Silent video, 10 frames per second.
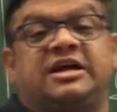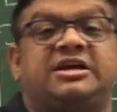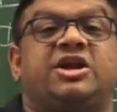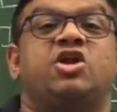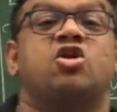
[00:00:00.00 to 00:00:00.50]

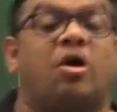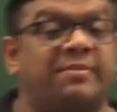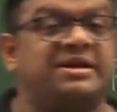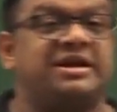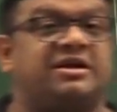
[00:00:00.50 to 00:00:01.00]

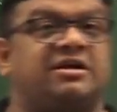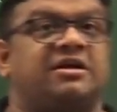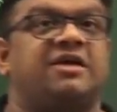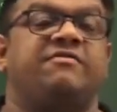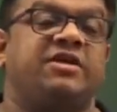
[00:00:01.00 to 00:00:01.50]
denominator,
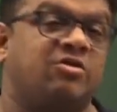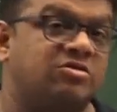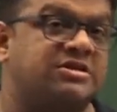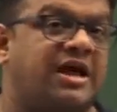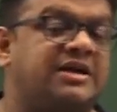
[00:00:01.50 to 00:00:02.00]
and we
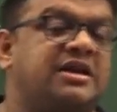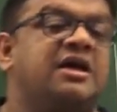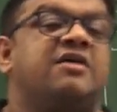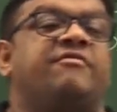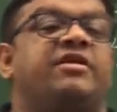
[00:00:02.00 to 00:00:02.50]
know that
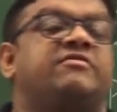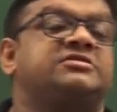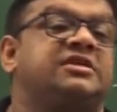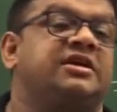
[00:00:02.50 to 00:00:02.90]
whenever